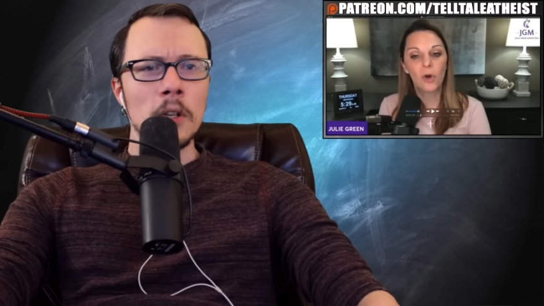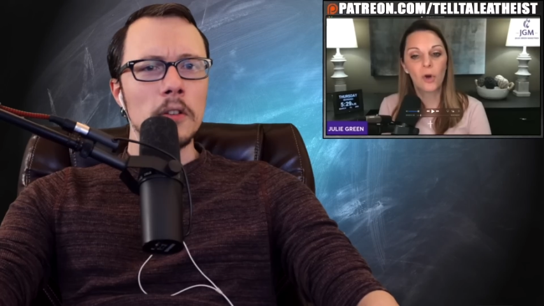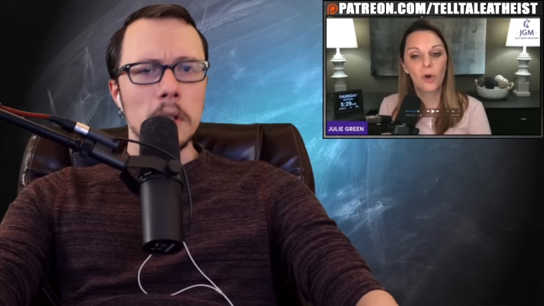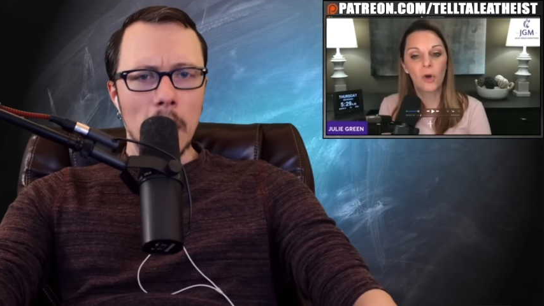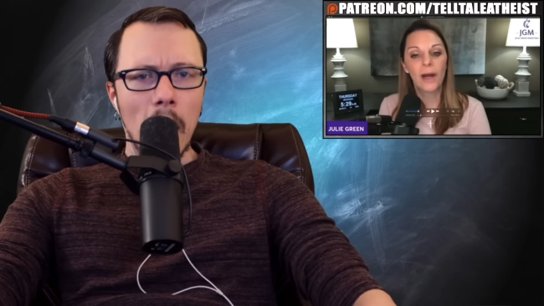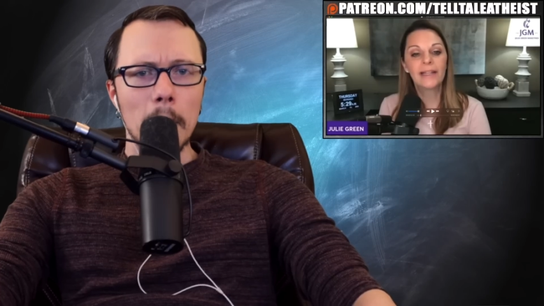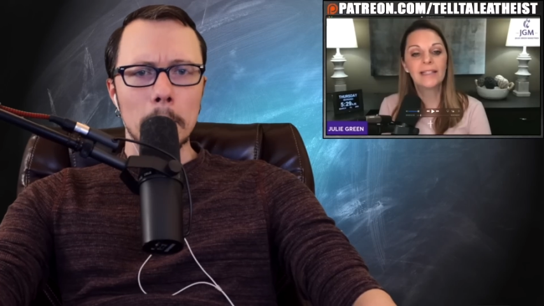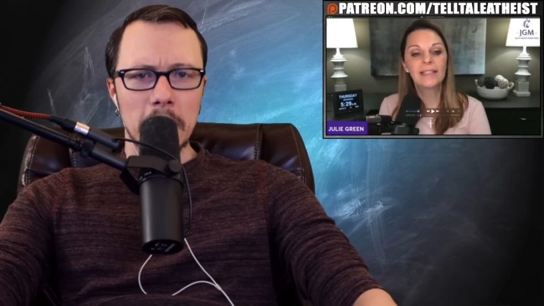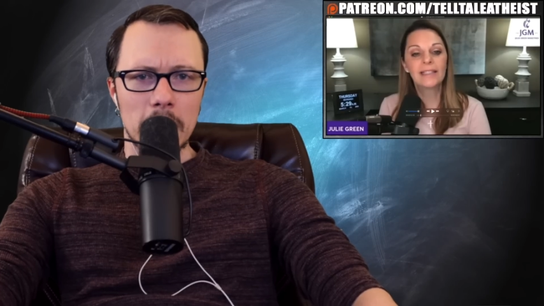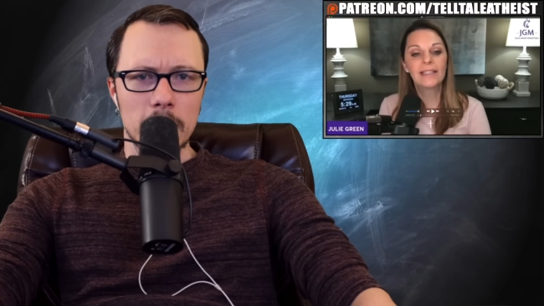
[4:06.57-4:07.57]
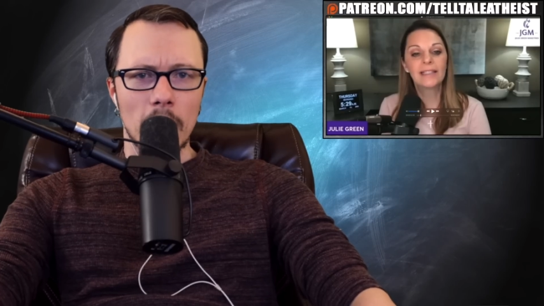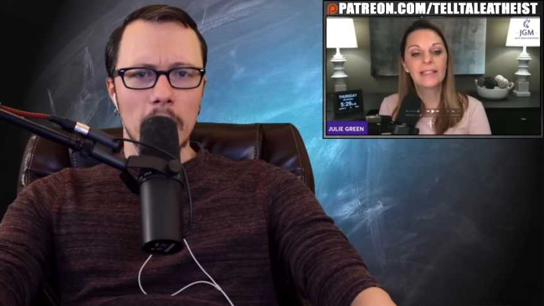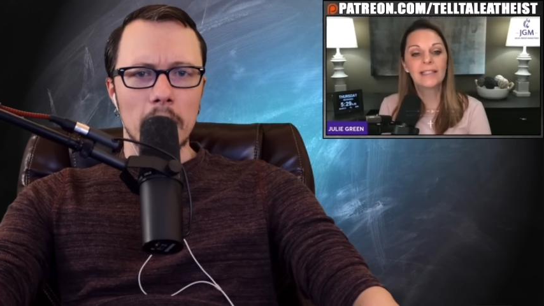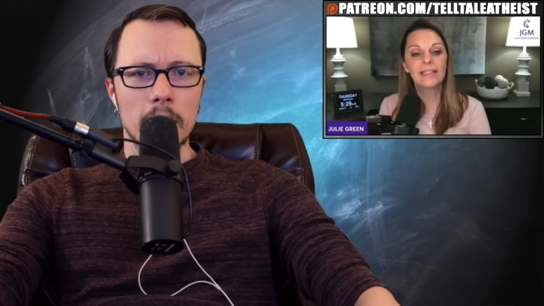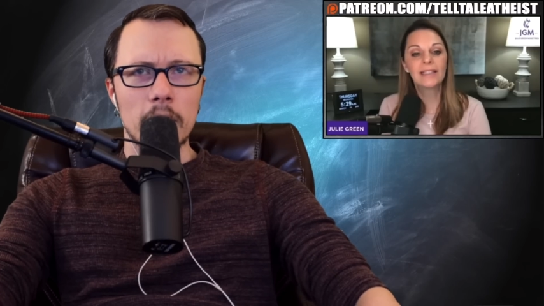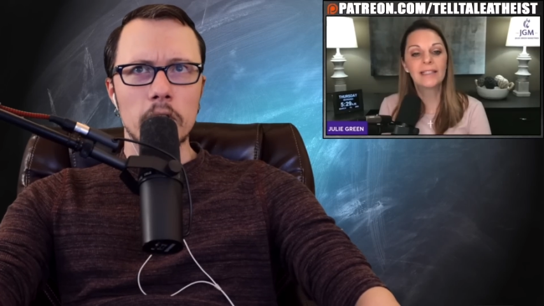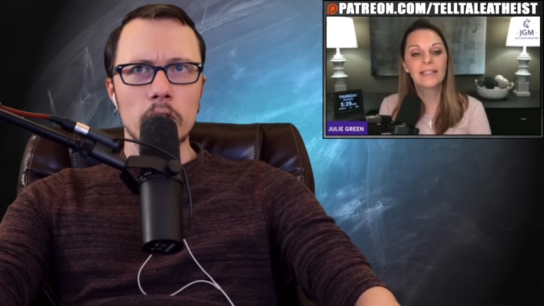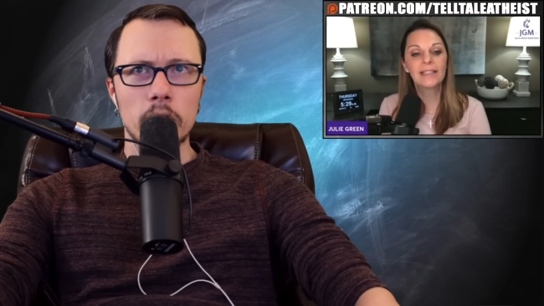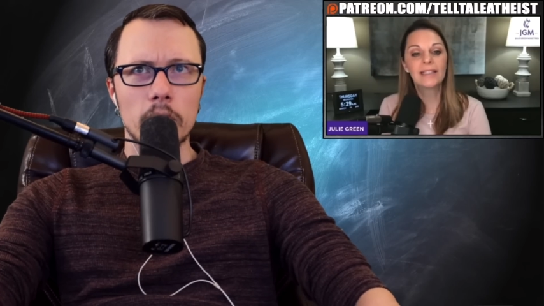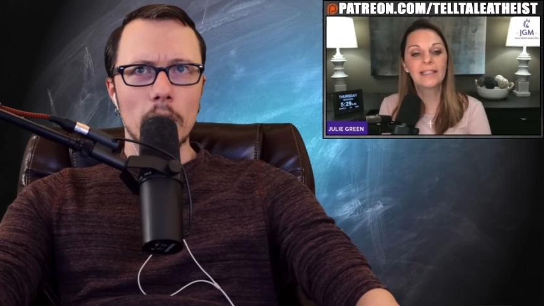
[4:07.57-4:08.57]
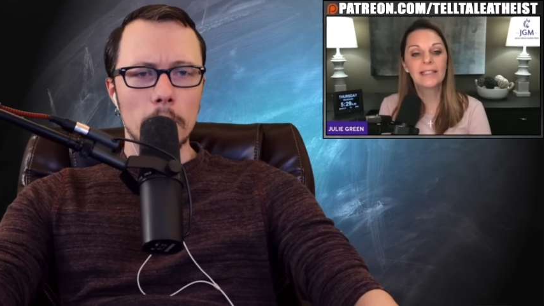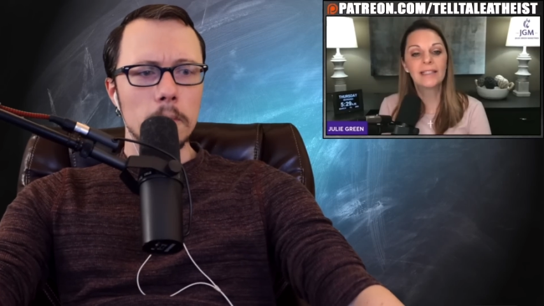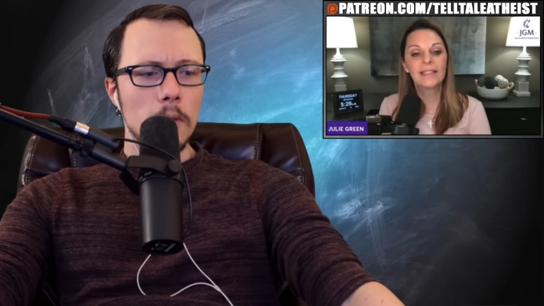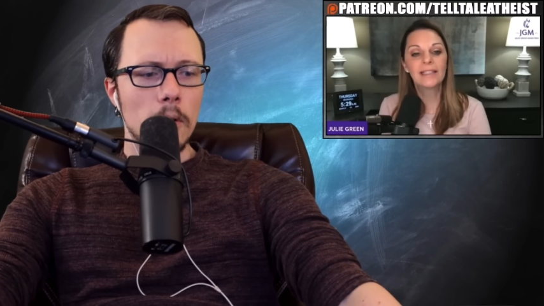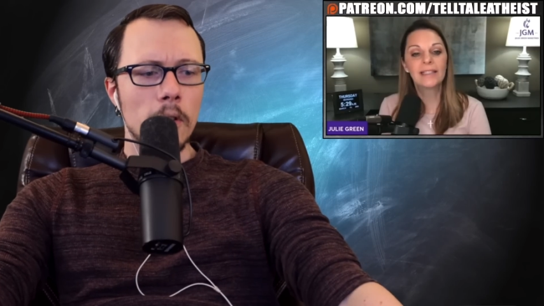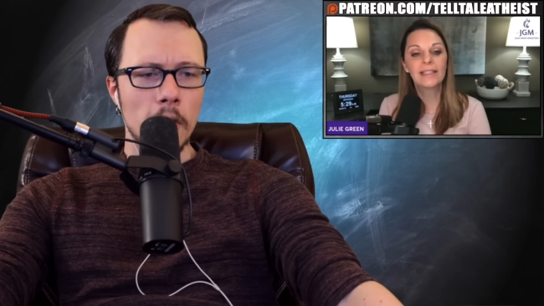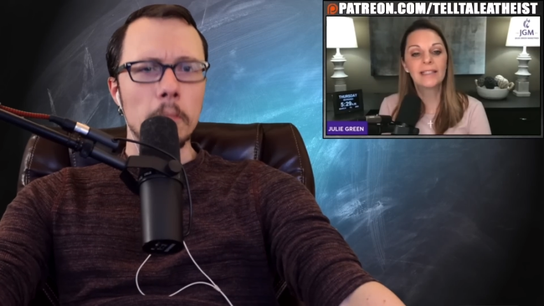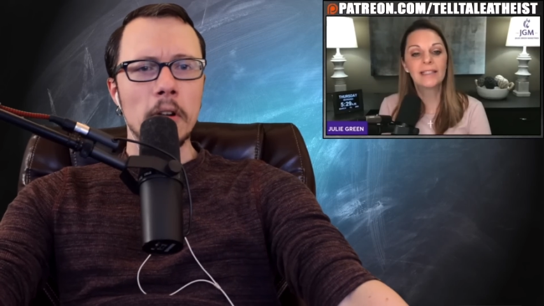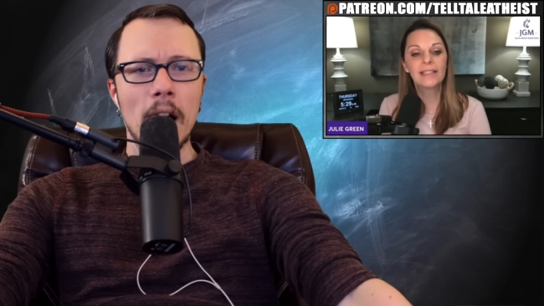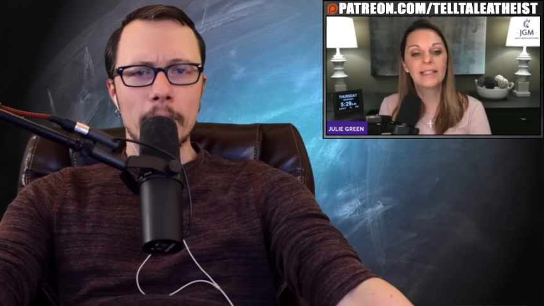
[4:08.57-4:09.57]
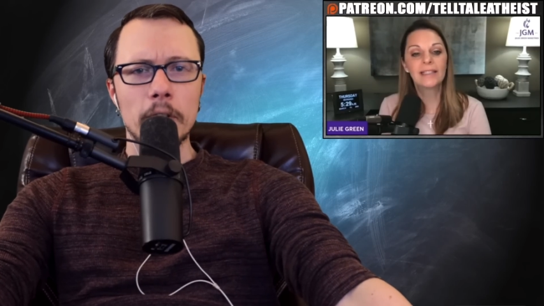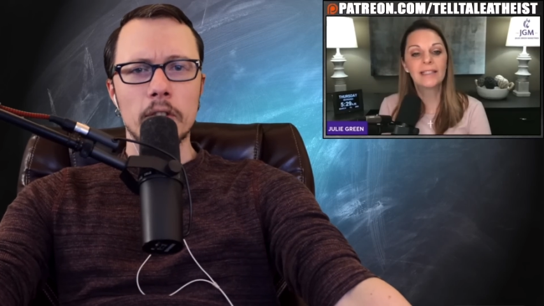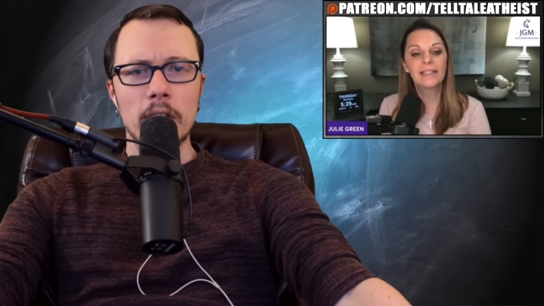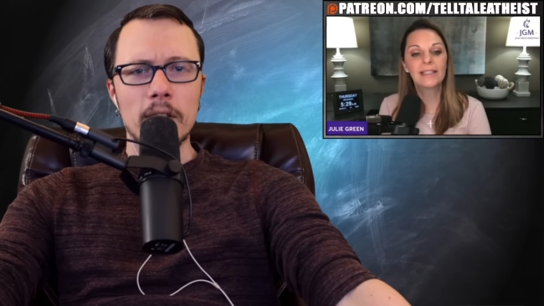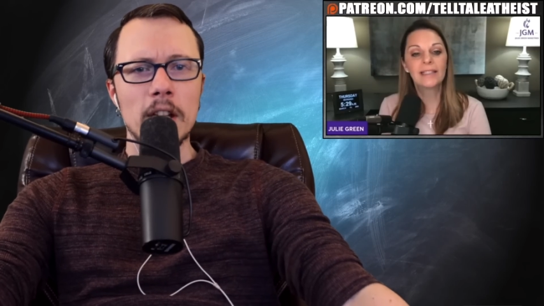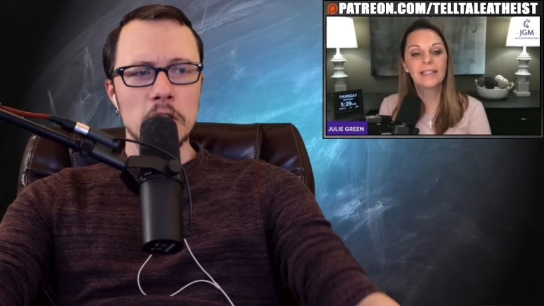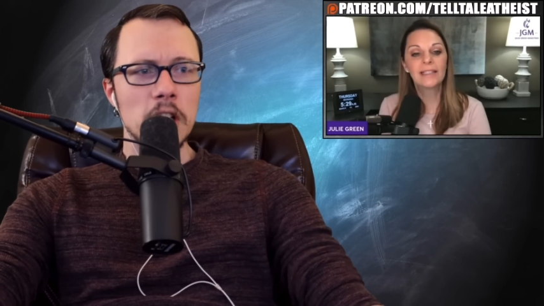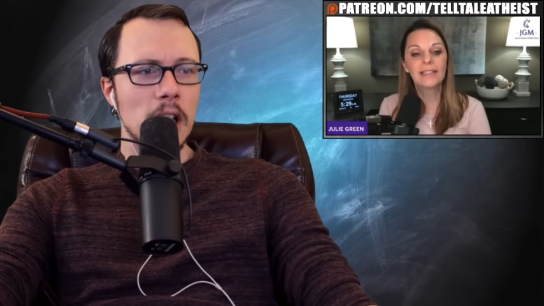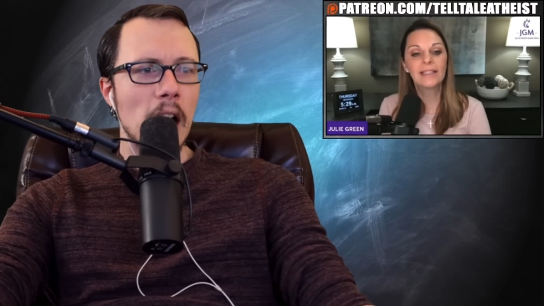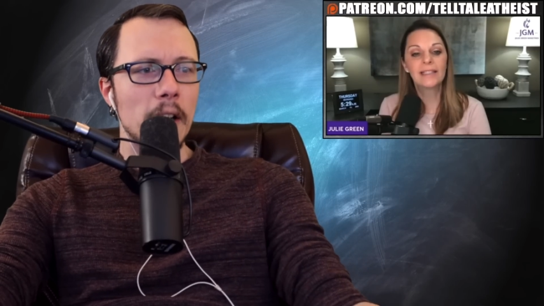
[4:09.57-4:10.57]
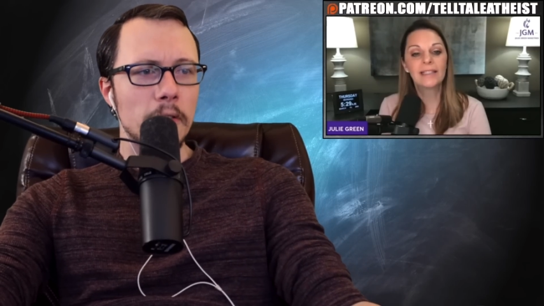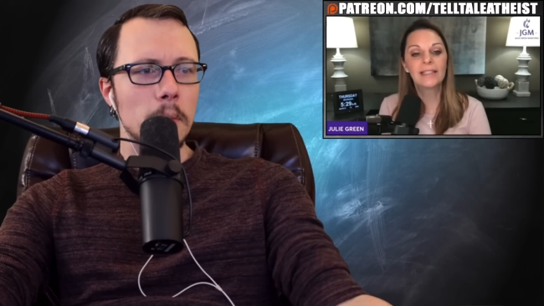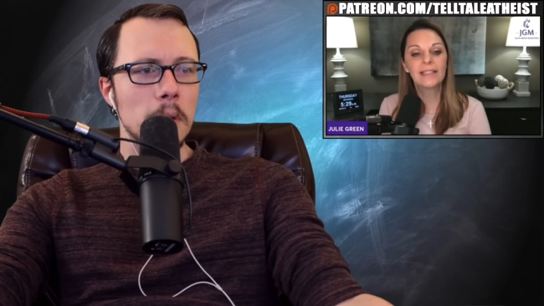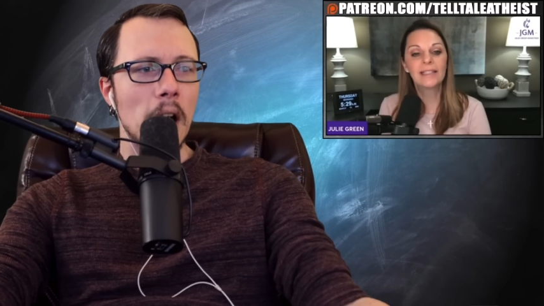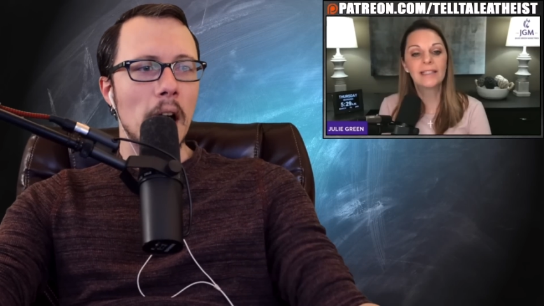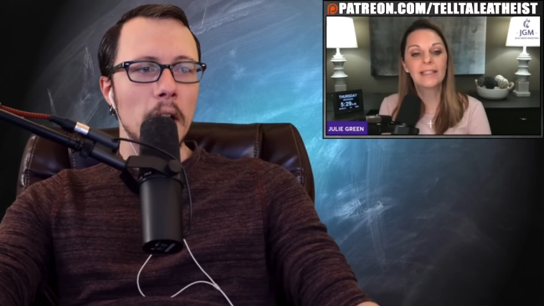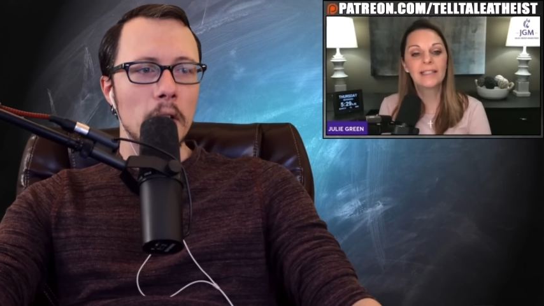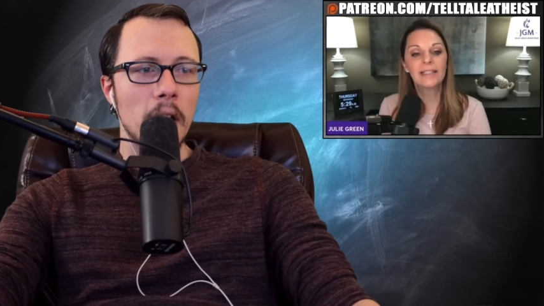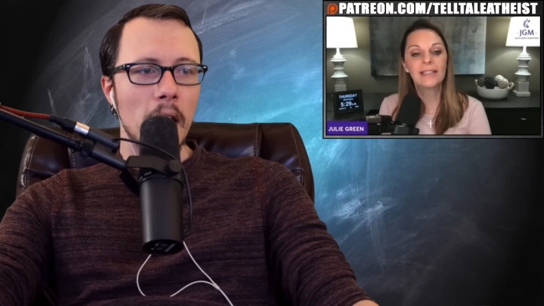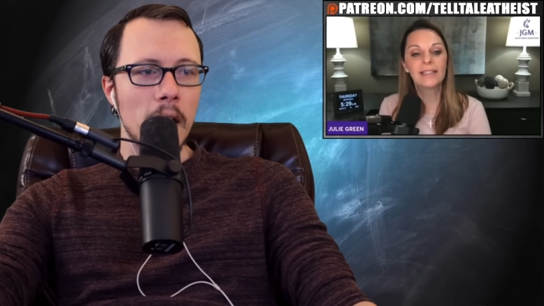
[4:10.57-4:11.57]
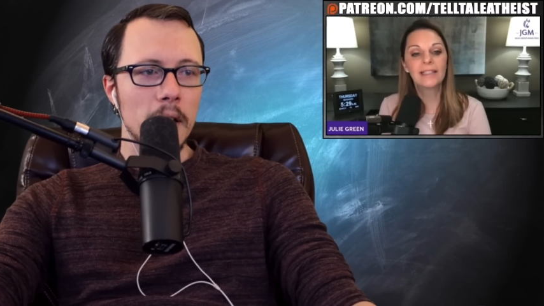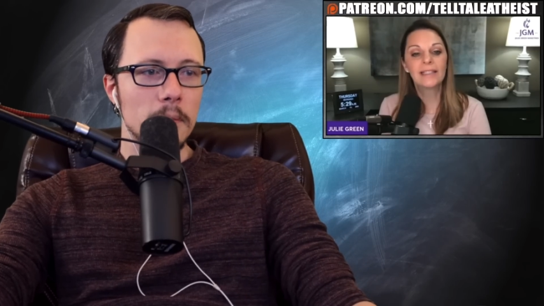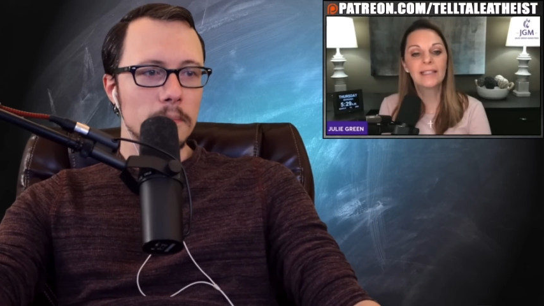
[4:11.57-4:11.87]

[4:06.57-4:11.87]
Speaker 1: will not be indicted. This is the prophecy that she got from God, okay?